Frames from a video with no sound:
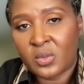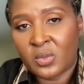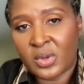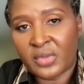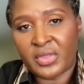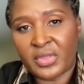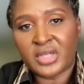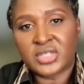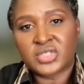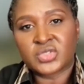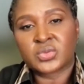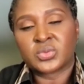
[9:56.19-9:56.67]

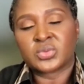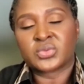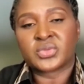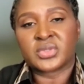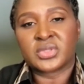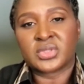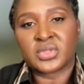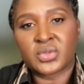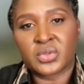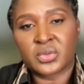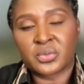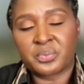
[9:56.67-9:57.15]
where their
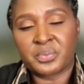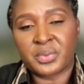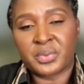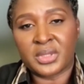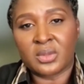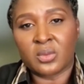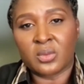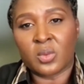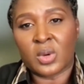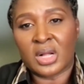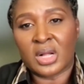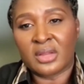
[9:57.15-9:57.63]
children could
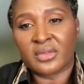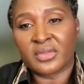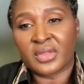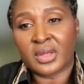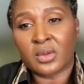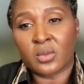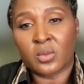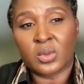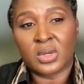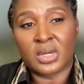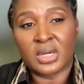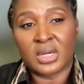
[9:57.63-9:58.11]
be while
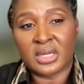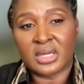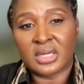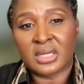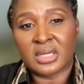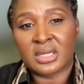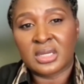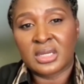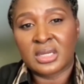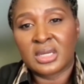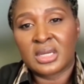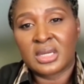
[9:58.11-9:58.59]
they
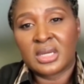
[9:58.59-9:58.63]
work.